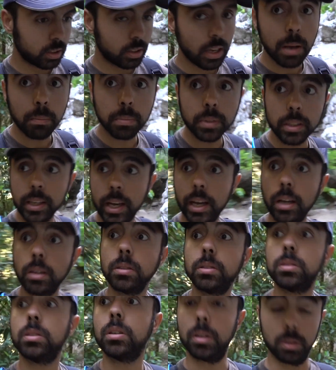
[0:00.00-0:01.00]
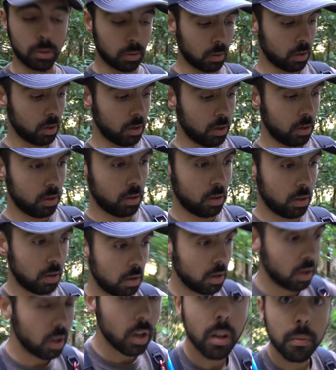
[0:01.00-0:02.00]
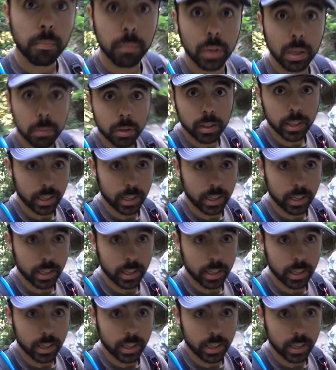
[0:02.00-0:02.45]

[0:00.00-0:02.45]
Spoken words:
emptying out, so maybe I'll